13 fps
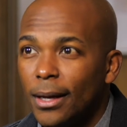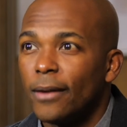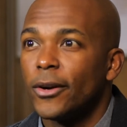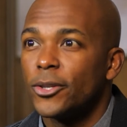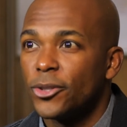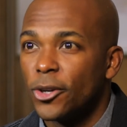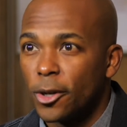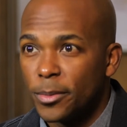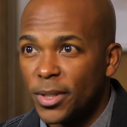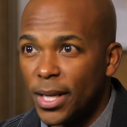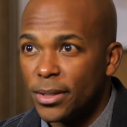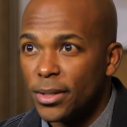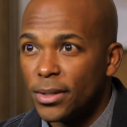of our
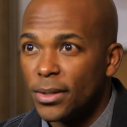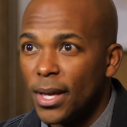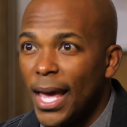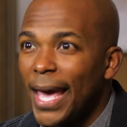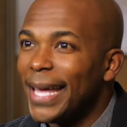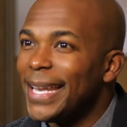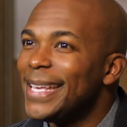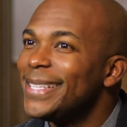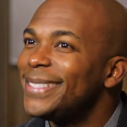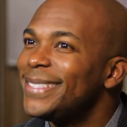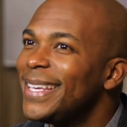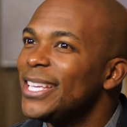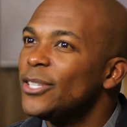circumstances and He
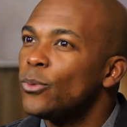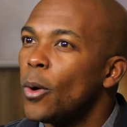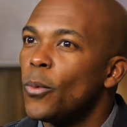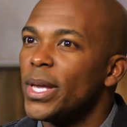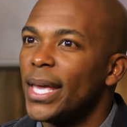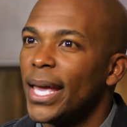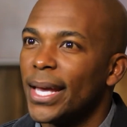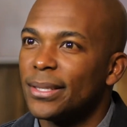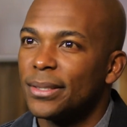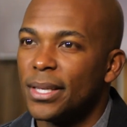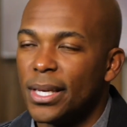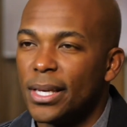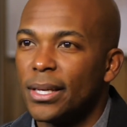sees what we can't
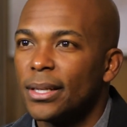see.